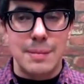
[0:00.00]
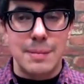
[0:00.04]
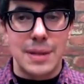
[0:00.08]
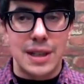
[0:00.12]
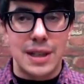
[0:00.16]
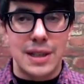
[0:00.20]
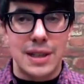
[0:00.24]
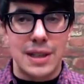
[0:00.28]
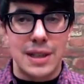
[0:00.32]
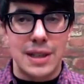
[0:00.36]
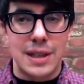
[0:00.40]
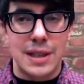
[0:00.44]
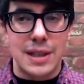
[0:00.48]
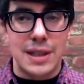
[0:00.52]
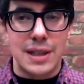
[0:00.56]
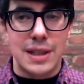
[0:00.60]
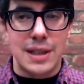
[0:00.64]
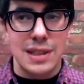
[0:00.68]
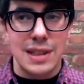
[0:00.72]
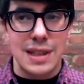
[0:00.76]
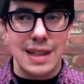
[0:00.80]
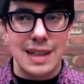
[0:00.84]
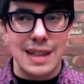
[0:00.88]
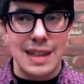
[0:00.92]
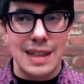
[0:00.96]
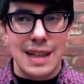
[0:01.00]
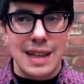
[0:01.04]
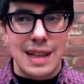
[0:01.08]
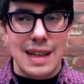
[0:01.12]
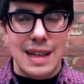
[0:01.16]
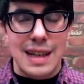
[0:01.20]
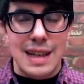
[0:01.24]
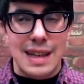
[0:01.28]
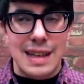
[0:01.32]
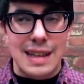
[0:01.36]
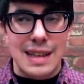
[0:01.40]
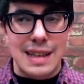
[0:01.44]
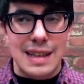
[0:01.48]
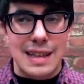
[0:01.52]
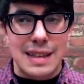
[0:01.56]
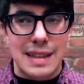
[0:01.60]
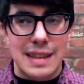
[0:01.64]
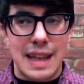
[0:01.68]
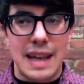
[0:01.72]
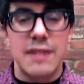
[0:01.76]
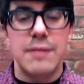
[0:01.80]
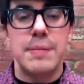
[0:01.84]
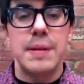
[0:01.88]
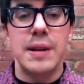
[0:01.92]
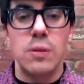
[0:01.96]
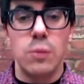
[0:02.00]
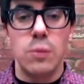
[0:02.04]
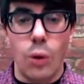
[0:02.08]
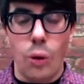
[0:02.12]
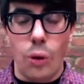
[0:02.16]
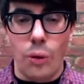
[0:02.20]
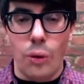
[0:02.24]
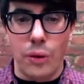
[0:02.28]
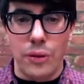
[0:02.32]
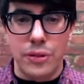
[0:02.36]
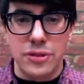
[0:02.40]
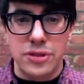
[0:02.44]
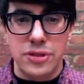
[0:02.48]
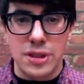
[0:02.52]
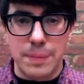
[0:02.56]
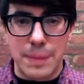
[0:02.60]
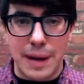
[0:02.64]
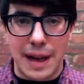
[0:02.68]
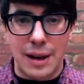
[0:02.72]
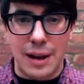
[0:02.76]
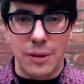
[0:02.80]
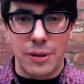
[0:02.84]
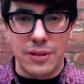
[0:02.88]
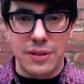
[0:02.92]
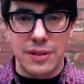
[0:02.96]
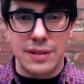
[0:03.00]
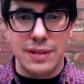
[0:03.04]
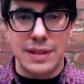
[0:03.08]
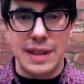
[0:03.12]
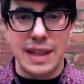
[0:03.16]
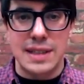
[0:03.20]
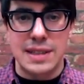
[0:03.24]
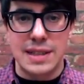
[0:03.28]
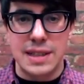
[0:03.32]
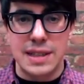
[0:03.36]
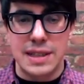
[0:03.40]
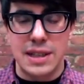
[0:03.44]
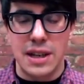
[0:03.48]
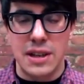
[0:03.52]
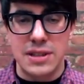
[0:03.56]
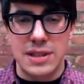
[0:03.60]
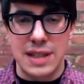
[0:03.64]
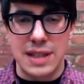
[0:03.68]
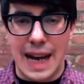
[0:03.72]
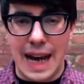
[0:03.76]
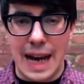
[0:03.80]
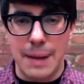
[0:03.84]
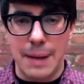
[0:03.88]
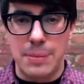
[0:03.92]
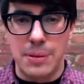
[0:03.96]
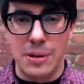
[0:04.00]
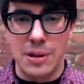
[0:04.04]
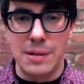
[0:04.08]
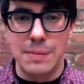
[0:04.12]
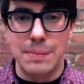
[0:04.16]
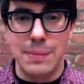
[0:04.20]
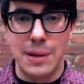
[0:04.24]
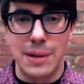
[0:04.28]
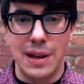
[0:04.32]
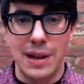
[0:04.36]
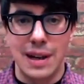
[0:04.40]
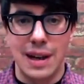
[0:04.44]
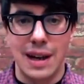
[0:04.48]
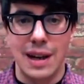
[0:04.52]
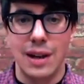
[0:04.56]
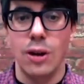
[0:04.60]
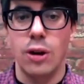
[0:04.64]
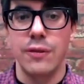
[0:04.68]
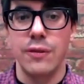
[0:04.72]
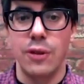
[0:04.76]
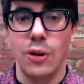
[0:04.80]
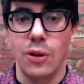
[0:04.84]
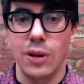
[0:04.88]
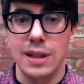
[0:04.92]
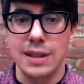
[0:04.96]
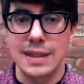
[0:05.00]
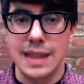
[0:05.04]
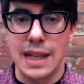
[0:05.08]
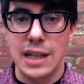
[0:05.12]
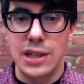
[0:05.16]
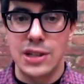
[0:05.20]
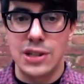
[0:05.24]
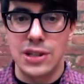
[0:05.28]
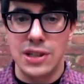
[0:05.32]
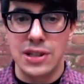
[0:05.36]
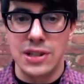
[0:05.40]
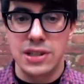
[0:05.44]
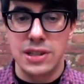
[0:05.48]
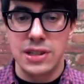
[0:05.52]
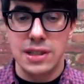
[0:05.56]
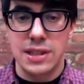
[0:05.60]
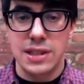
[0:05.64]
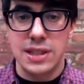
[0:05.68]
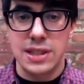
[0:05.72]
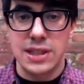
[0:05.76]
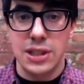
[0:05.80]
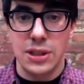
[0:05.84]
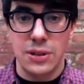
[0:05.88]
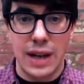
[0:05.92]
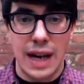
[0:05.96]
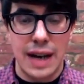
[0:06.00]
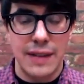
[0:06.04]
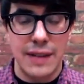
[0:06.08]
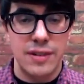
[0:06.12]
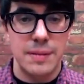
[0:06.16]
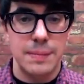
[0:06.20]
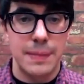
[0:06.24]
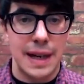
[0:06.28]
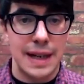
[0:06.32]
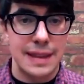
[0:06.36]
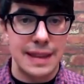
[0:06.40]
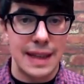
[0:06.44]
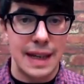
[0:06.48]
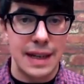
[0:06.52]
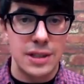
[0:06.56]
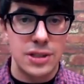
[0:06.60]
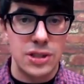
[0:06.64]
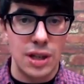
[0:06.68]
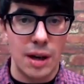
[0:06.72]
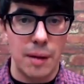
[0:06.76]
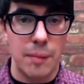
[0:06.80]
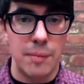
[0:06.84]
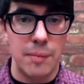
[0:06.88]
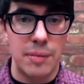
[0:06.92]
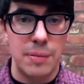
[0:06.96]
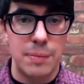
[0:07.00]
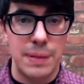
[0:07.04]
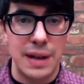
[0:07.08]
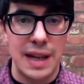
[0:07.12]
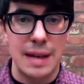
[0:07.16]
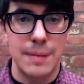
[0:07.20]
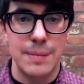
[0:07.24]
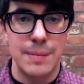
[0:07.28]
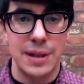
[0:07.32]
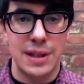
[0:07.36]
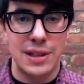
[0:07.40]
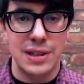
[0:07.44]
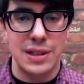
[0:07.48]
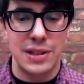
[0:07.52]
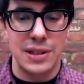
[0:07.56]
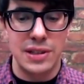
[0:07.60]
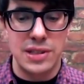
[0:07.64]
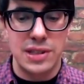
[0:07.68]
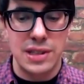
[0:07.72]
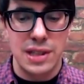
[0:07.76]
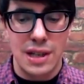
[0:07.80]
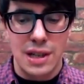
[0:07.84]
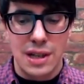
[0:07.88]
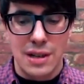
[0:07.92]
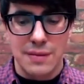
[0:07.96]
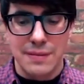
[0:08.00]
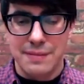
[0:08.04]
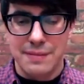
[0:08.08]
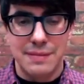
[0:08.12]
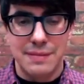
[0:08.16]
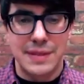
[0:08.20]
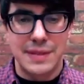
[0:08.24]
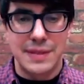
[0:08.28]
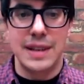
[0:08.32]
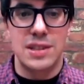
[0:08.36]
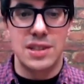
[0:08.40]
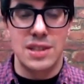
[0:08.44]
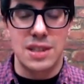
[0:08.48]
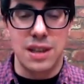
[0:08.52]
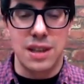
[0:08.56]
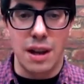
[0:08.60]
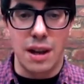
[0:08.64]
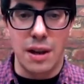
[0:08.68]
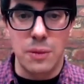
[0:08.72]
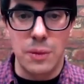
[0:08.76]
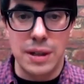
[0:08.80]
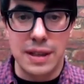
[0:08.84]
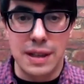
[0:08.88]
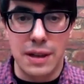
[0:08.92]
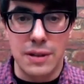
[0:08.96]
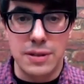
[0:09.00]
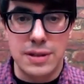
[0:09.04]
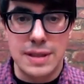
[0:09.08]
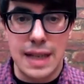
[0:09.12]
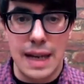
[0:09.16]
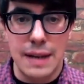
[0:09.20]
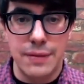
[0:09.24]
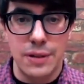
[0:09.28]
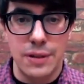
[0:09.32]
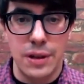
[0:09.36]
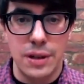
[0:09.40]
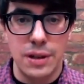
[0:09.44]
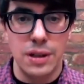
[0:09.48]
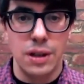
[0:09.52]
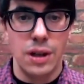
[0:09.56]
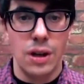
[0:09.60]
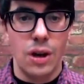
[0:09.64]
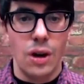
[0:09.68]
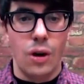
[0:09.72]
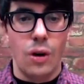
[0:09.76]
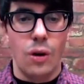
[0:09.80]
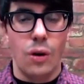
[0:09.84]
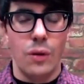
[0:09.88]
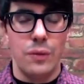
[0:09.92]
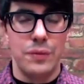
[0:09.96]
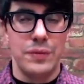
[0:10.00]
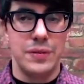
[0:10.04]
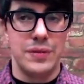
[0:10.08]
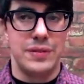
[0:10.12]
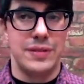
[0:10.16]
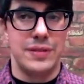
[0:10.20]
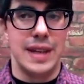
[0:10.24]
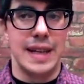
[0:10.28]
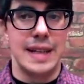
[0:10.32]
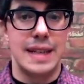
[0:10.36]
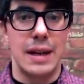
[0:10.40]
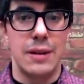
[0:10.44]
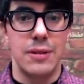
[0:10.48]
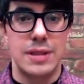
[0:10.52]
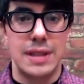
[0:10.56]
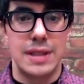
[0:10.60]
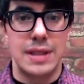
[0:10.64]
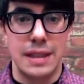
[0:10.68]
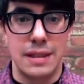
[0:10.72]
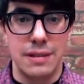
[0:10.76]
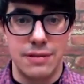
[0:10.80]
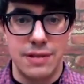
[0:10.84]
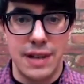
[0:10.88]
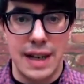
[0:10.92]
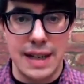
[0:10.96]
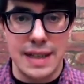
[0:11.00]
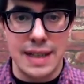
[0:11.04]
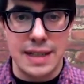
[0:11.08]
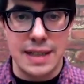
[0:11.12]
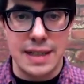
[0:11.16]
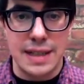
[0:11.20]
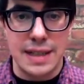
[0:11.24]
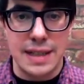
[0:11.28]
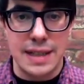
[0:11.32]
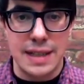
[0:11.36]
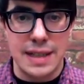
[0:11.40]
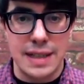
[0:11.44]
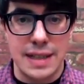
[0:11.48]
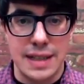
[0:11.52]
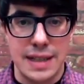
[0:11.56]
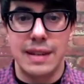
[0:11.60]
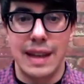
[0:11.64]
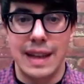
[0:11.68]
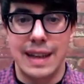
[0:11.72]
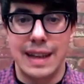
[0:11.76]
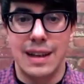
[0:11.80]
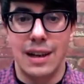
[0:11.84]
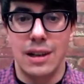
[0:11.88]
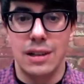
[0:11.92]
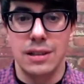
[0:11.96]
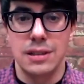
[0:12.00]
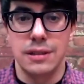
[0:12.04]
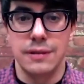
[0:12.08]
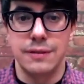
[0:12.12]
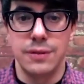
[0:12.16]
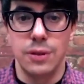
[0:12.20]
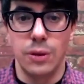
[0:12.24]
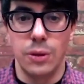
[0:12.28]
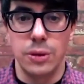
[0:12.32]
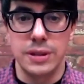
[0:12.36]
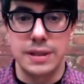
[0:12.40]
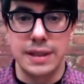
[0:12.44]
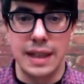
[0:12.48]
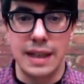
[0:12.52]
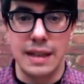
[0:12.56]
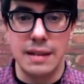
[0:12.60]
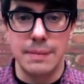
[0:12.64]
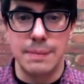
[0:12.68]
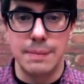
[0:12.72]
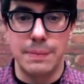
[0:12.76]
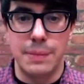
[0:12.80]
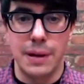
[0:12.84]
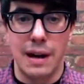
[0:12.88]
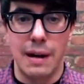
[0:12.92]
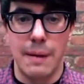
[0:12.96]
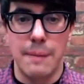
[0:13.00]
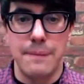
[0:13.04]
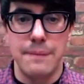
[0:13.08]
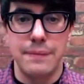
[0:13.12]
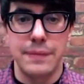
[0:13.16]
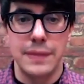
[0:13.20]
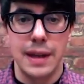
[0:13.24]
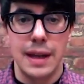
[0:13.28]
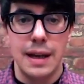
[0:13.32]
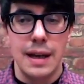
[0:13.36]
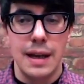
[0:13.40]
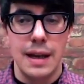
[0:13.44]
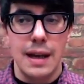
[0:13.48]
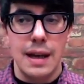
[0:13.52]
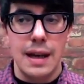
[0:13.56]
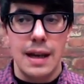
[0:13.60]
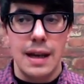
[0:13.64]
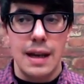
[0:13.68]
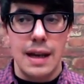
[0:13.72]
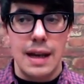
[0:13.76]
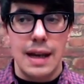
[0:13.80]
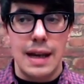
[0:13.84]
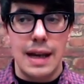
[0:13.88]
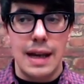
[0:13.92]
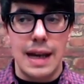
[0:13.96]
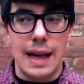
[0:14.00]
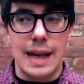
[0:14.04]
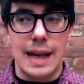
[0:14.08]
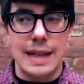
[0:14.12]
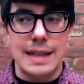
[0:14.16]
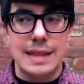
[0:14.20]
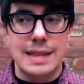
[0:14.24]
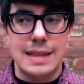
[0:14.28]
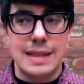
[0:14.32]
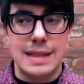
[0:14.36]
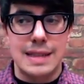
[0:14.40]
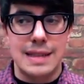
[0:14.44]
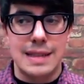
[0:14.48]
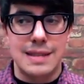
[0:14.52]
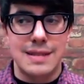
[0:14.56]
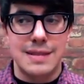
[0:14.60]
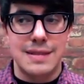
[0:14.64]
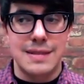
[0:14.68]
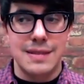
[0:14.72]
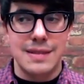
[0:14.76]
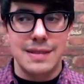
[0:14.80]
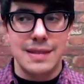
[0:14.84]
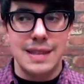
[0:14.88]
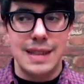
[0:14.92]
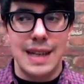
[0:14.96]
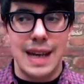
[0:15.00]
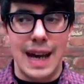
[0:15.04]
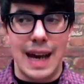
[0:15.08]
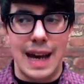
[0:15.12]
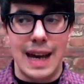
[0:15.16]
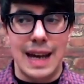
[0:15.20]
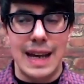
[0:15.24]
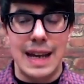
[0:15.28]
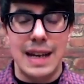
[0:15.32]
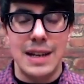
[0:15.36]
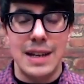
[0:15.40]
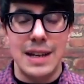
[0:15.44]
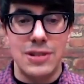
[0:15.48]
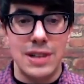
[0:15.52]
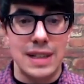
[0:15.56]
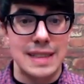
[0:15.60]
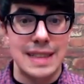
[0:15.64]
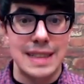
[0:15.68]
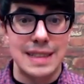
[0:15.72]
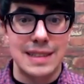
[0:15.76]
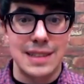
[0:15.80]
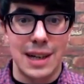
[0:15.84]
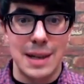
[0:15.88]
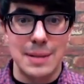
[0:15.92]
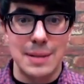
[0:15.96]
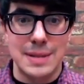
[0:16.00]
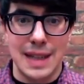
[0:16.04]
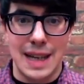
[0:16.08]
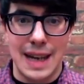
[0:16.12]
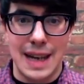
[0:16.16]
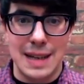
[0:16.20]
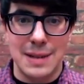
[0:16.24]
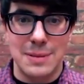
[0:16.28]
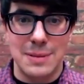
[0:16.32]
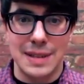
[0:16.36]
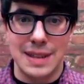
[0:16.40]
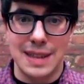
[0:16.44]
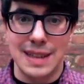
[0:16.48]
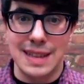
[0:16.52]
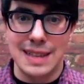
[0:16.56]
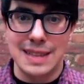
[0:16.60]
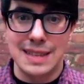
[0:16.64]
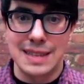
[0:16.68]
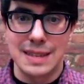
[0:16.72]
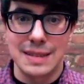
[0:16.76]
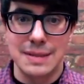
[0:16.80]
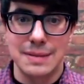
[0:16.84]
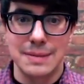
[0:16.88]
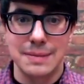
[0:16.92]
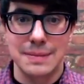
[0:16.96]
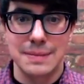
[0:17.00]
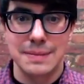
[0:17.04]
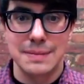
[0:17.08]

because they've been warned about this is going to happen but a lot of organizations still haven't made that jump be it because they just like windows 7 they don't see the risk or they, they can't afford it but it's yeah interesting times ahead with this